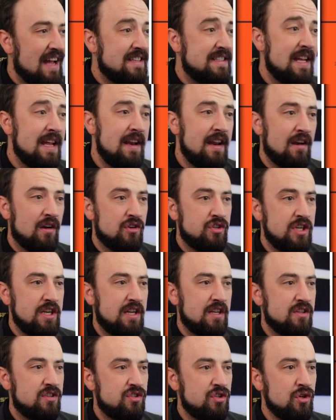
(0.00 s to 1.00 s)
10
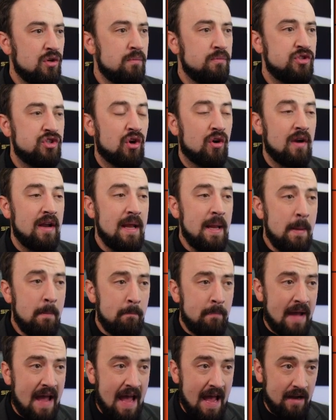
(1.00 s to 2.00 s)
energy consumes, your
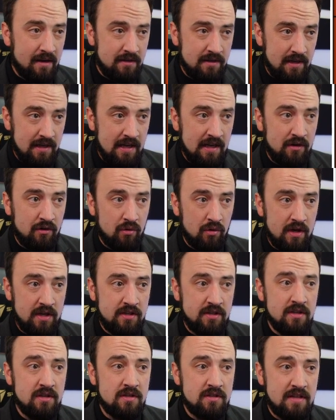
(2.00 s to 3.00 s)
impact
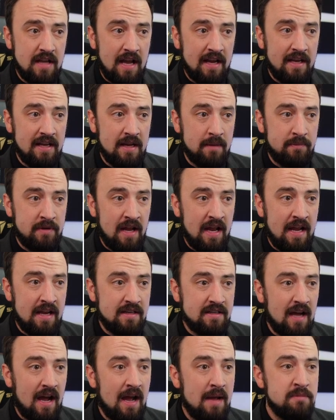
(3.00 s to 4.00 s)
increases, stacking up to
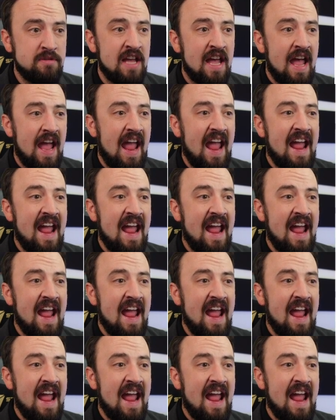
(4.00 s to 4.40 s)
8 times,